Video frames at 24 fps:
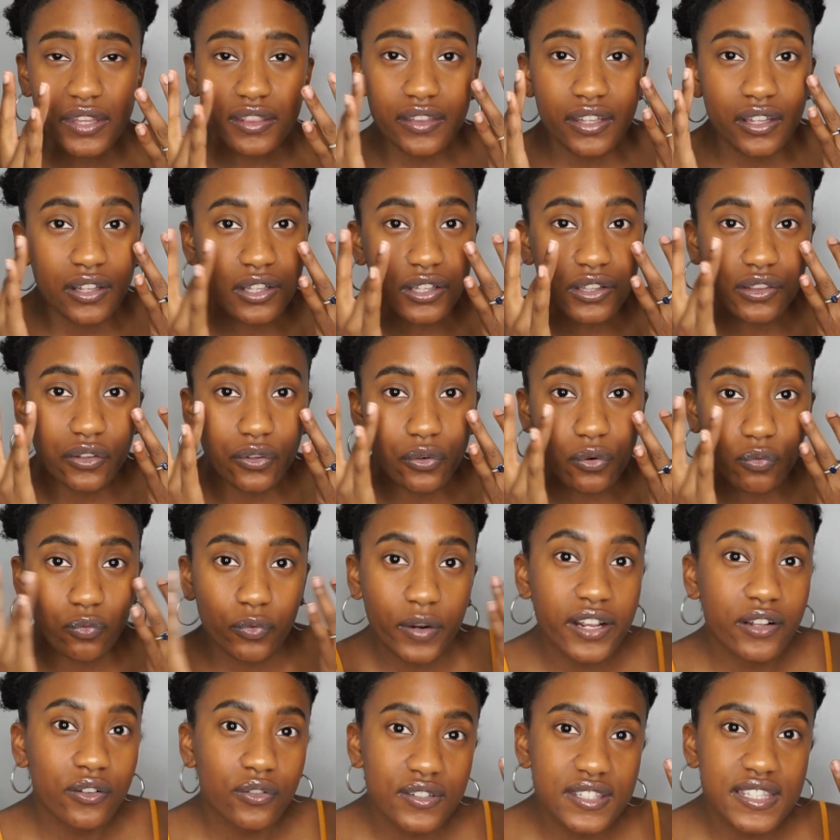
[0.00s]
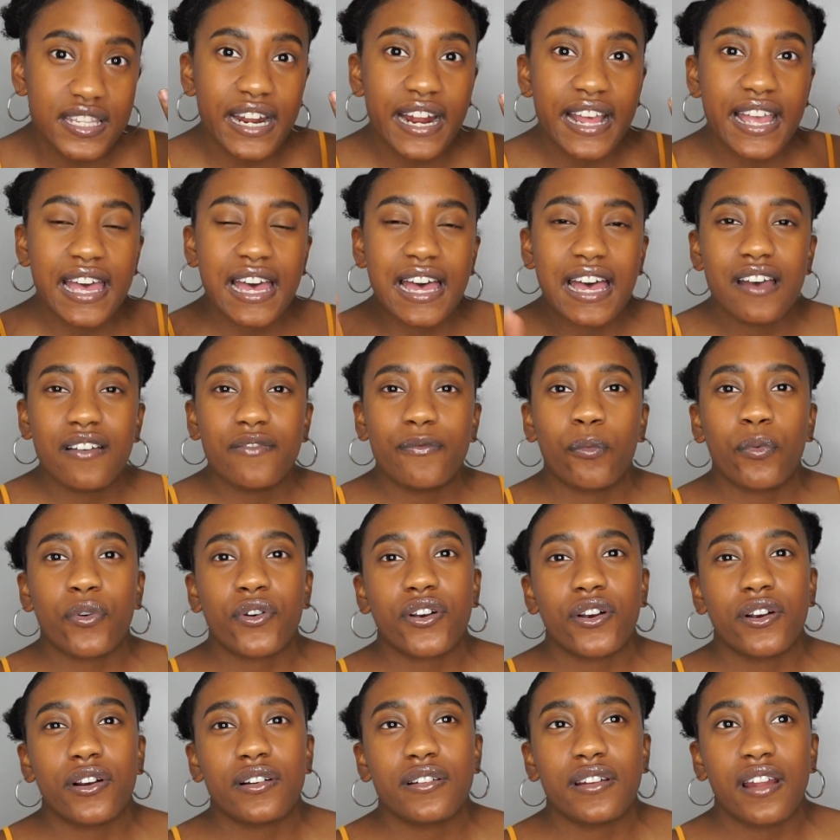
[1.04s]
the little wrinkles that I have
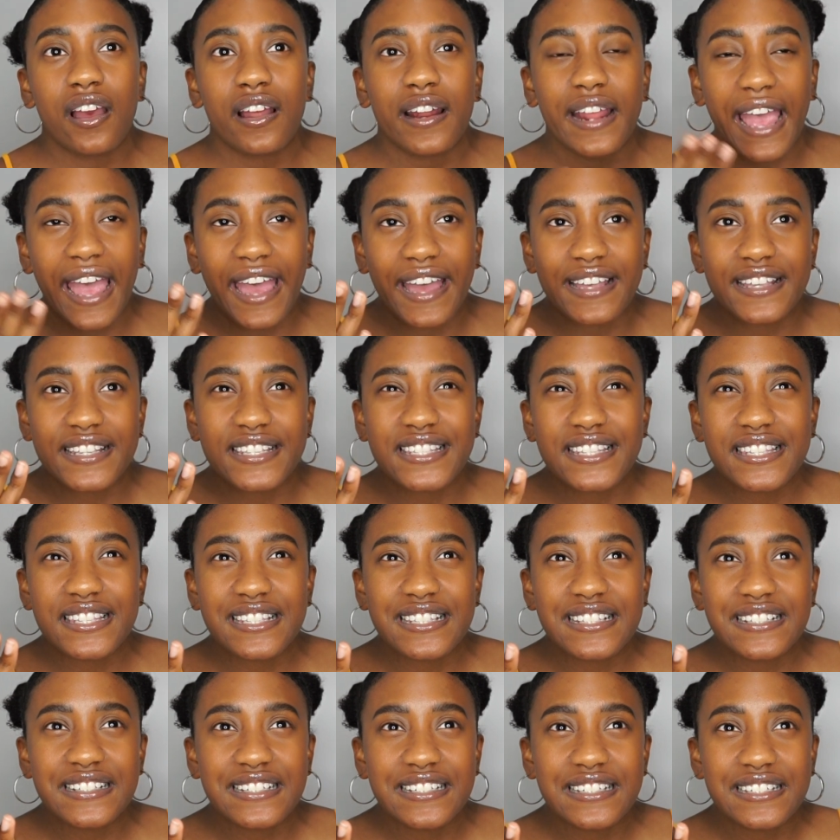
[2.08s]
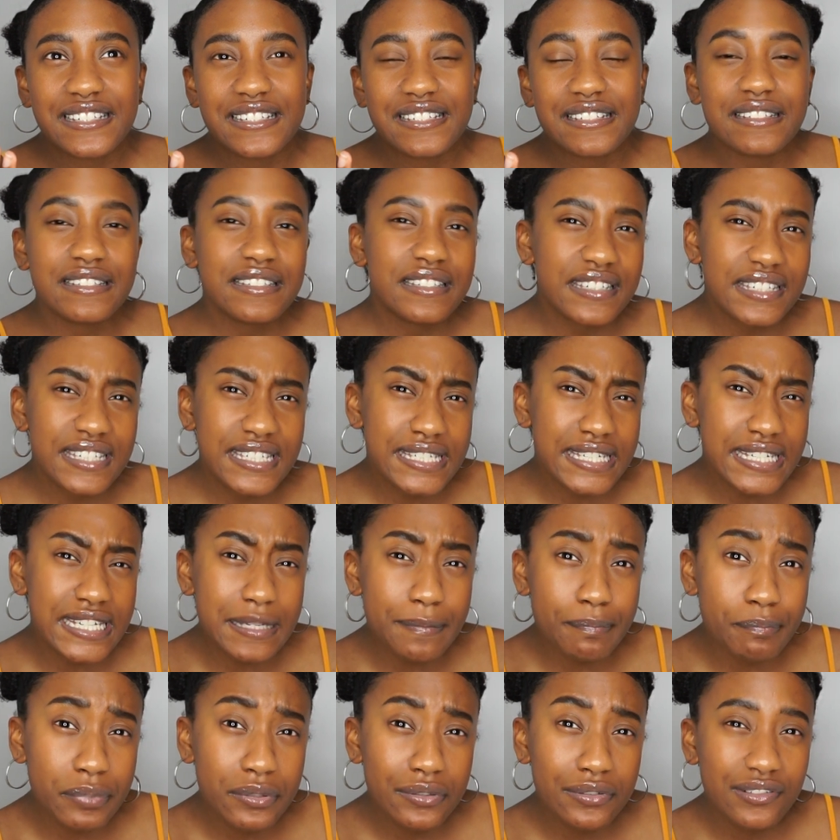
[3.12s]
were not as
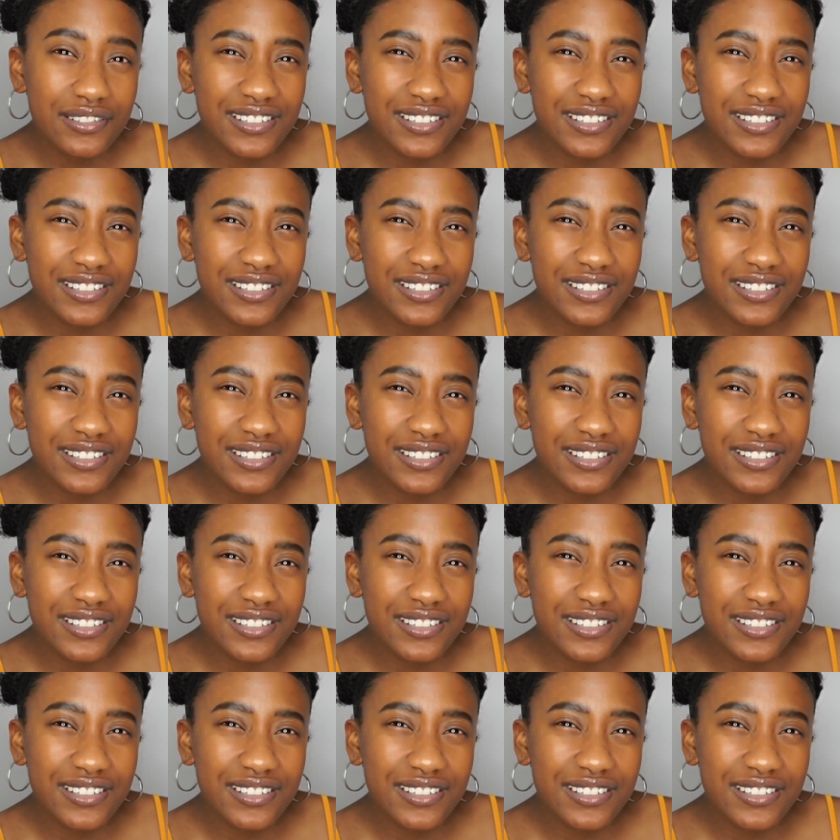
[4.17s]
deep.